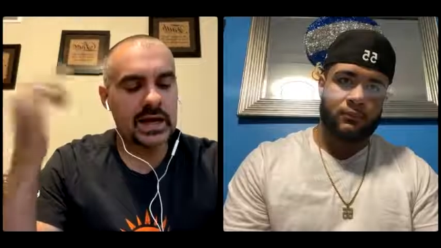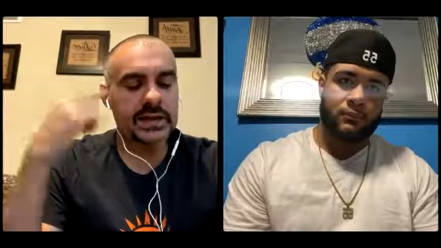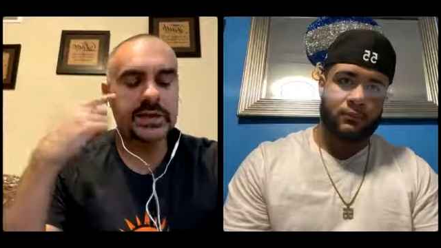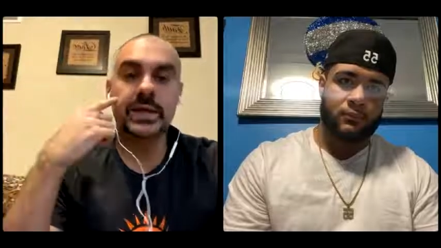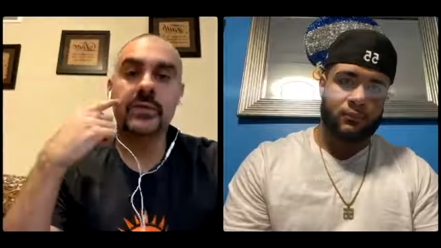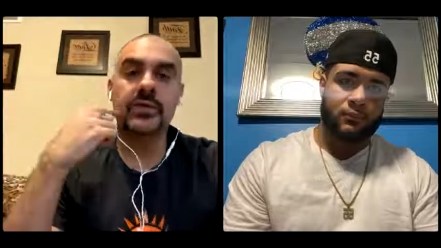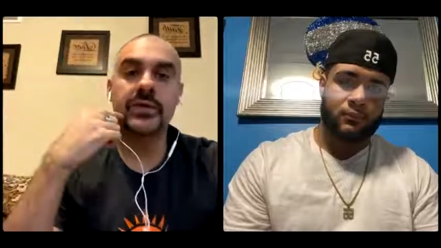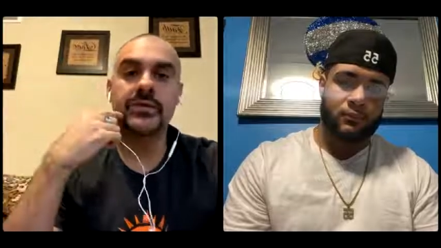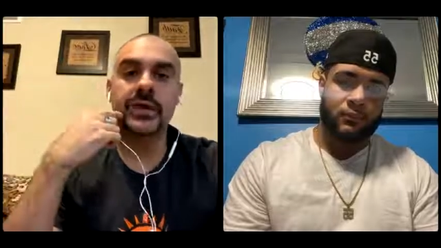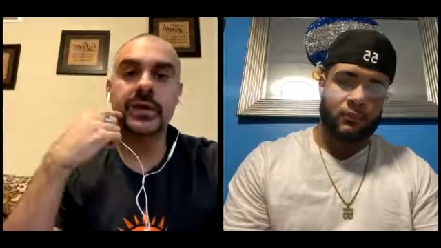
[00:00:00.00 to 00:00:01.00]
Speaker 1: on December
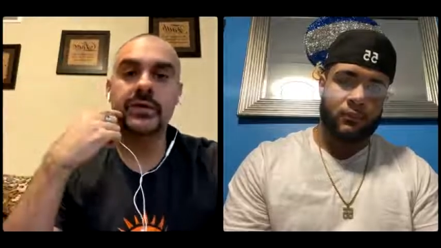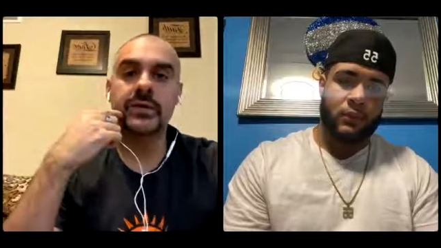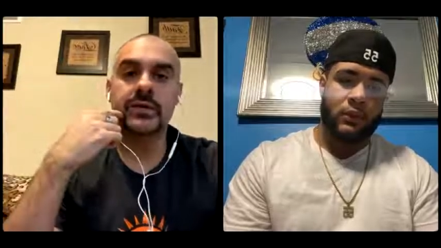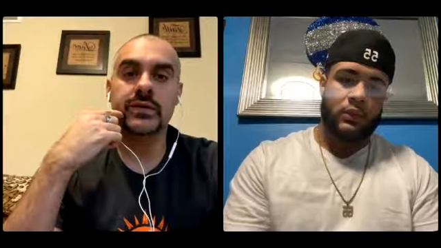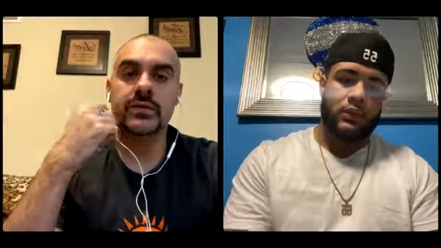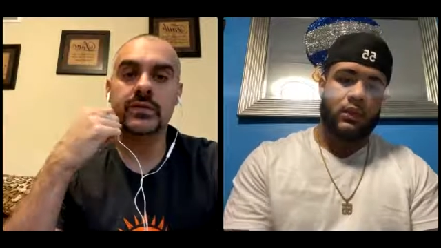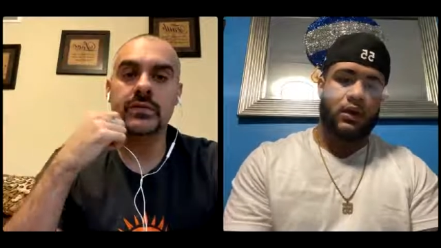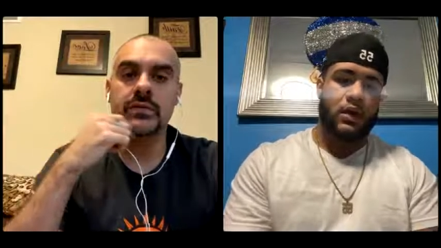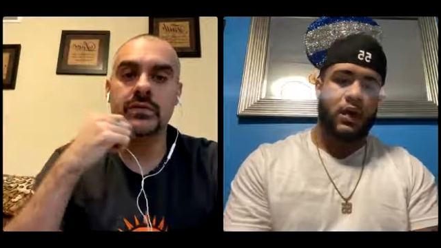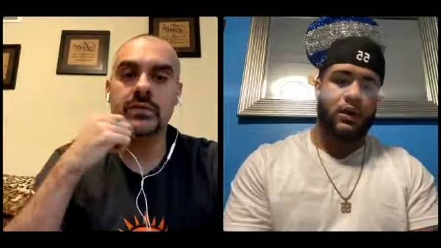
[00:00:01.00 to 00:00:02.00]
fifteenth?
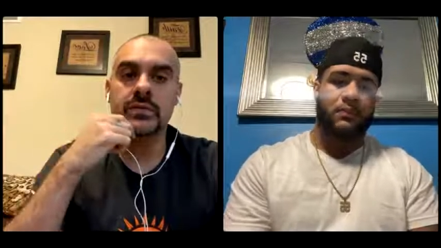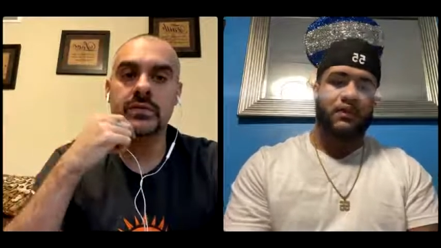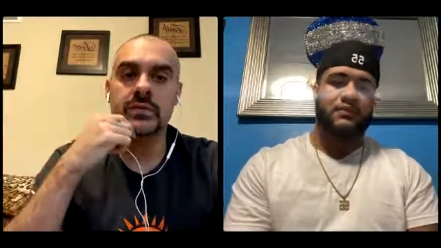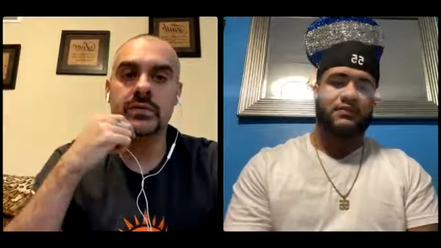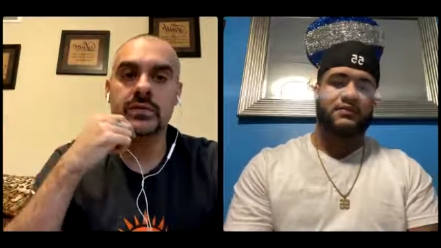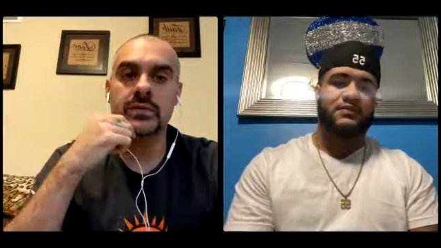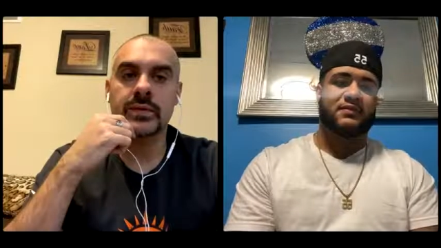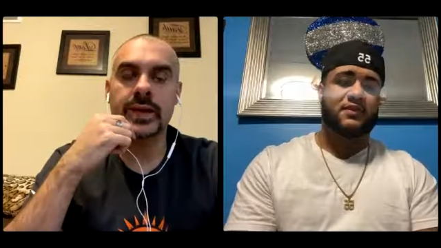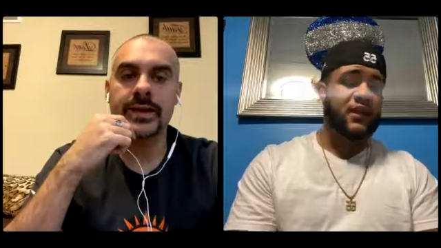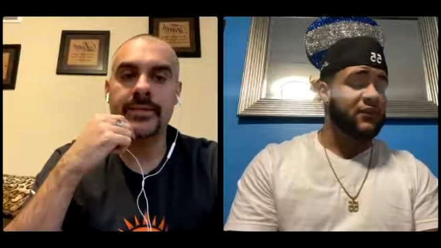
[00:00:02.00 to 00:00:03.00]
Speaker 2: Um,
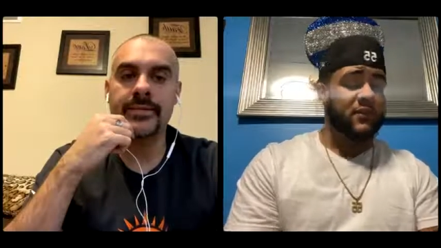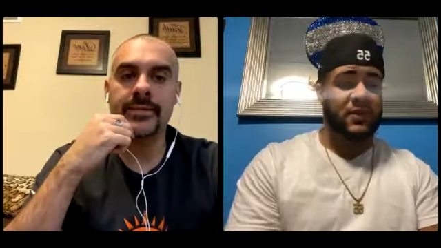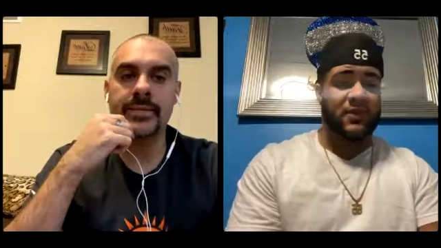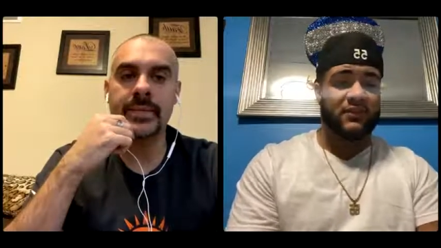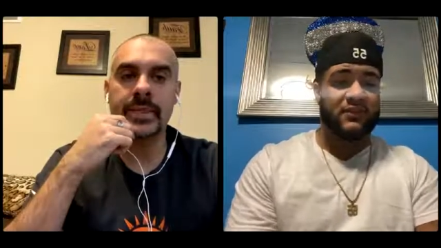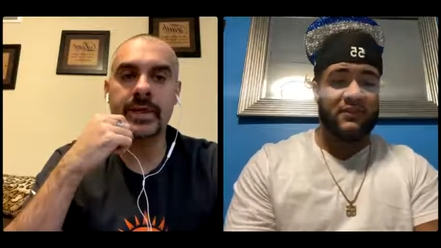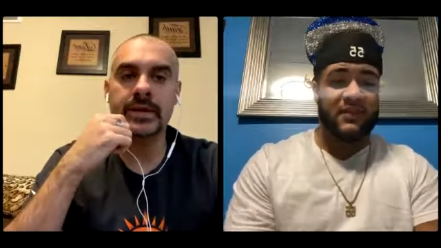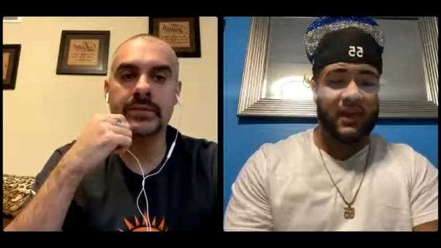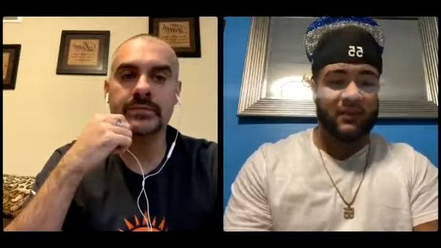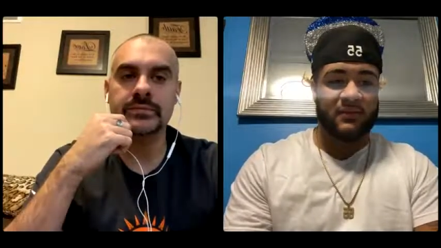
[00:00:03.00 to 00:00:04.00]
it's the transfer portal is
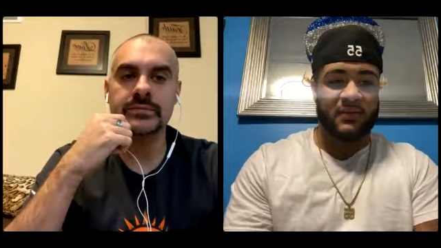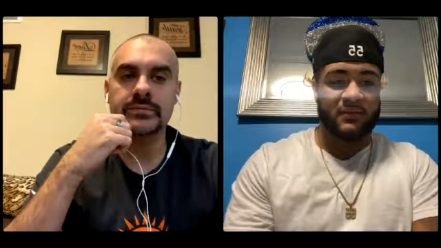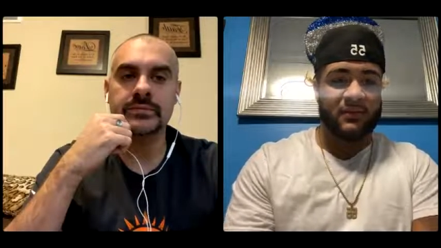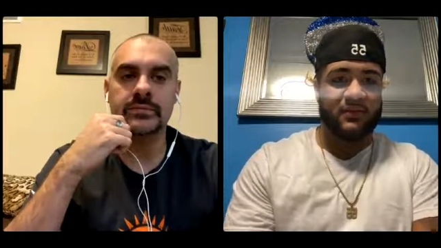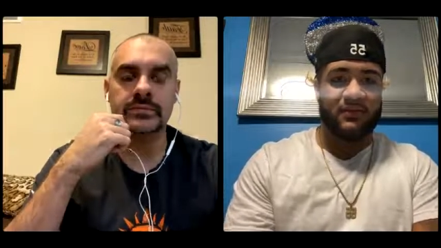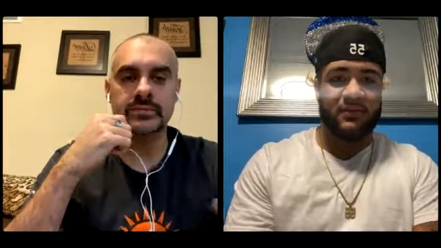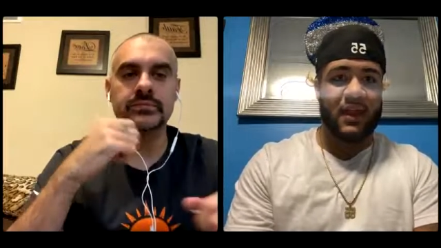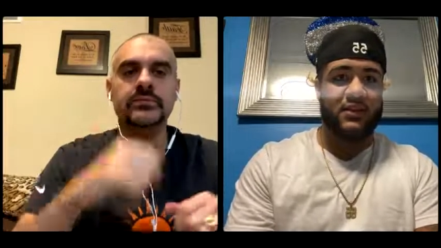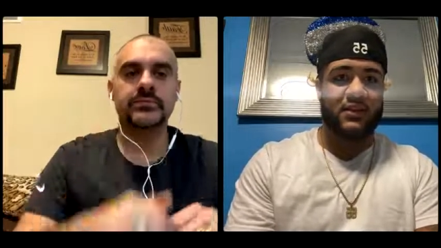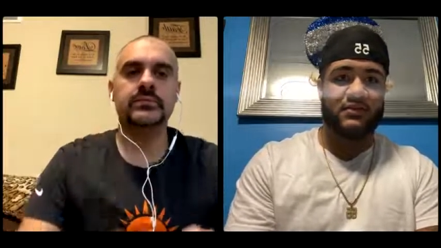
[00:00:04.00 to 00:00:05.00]
insane. I mean, there's a
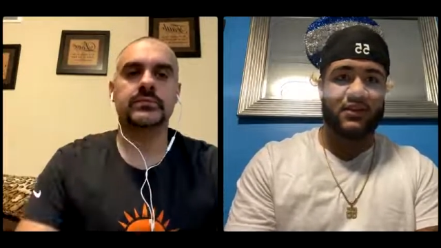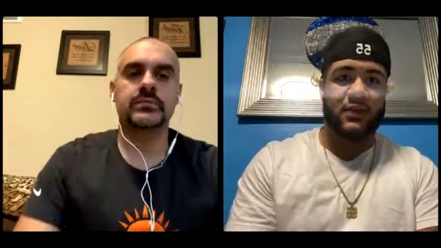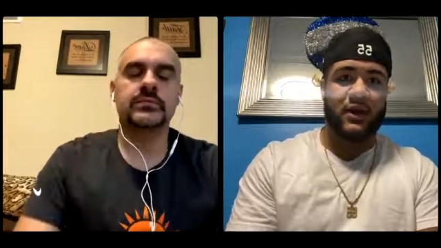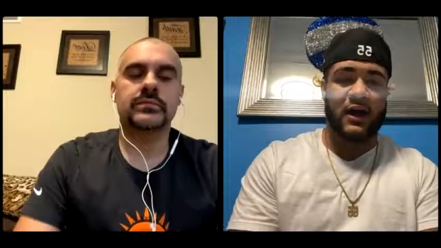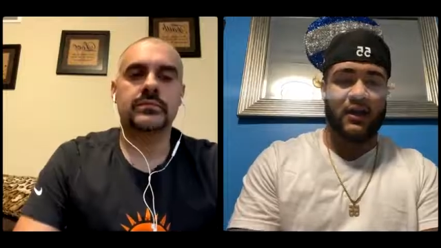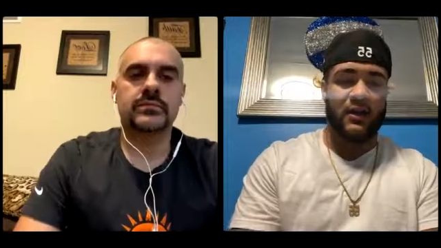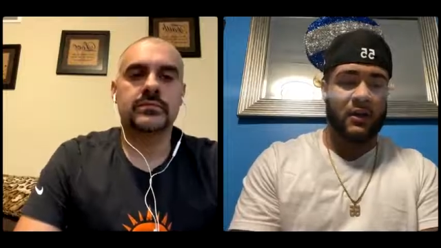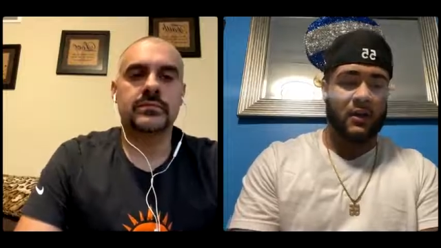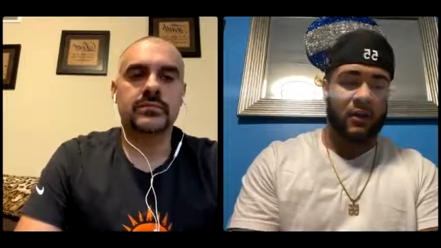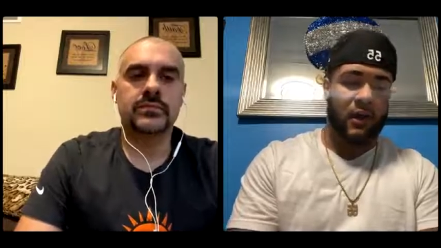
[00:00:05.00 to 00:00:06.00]
lot of things going on.
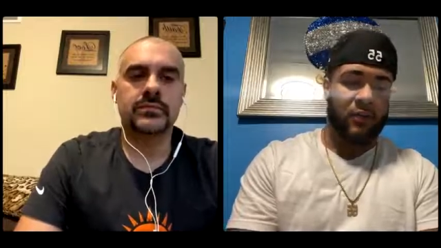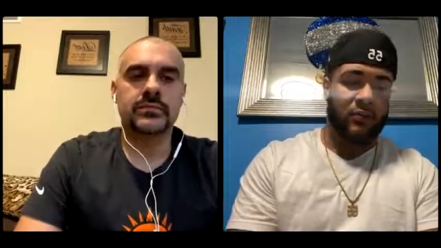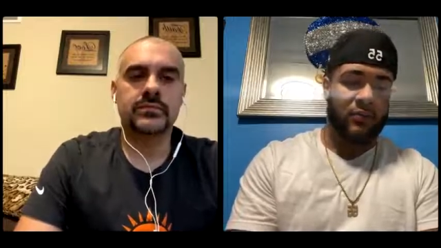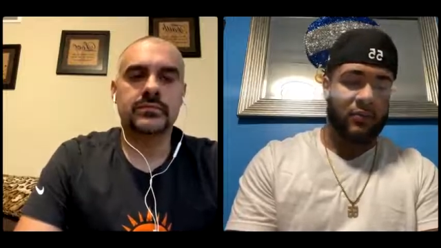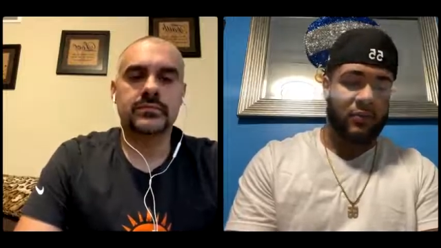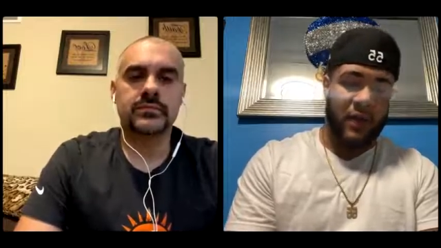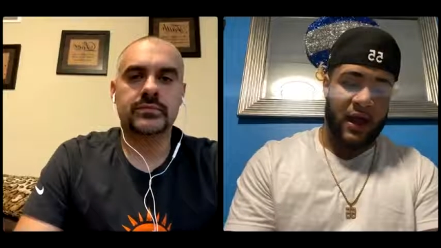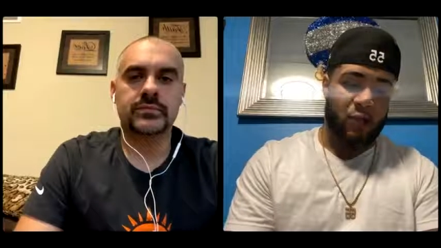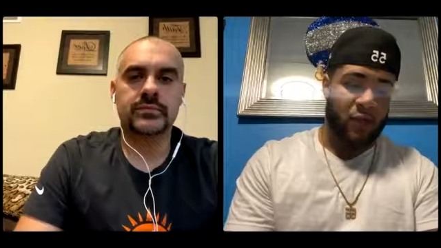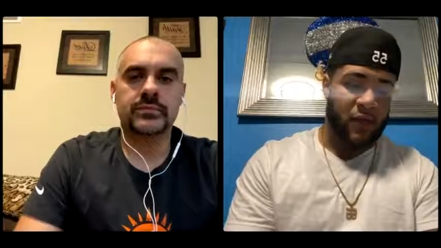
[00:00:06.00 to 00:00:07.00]
Um,
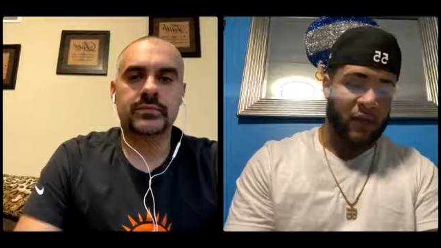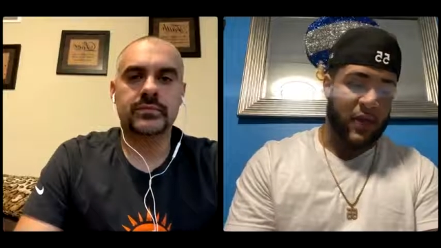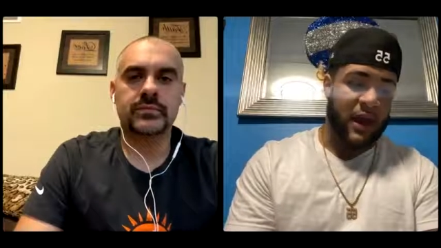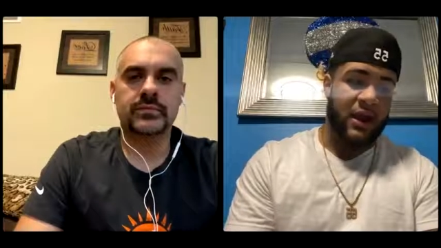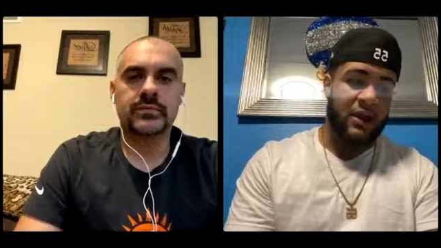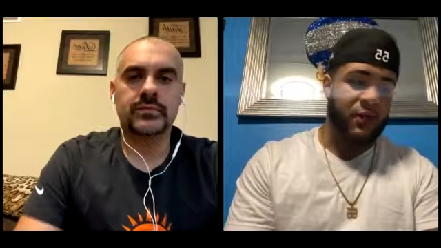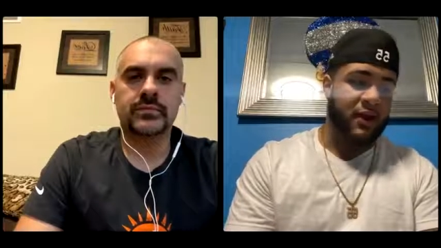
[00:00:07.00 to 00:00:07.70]
I don't want, I didn't